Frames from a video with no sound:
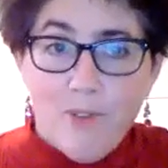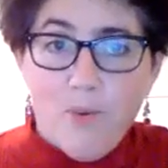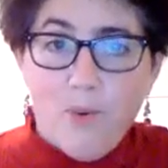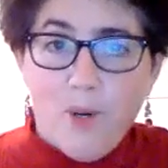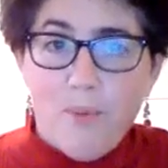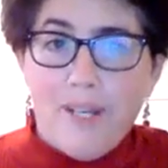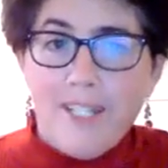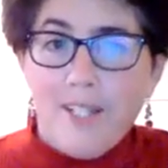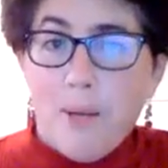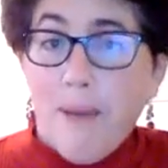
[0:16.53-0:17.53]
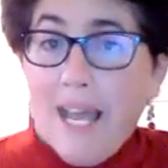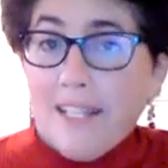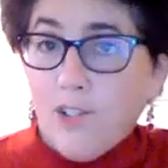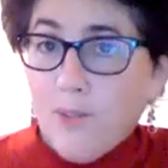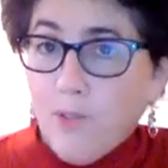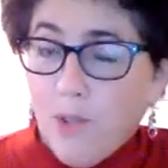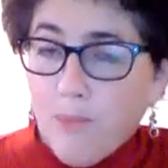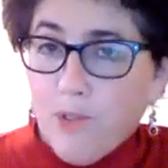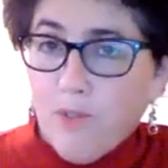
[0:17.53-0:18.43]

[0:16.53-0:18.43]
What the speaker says: the world based on a passage of scripture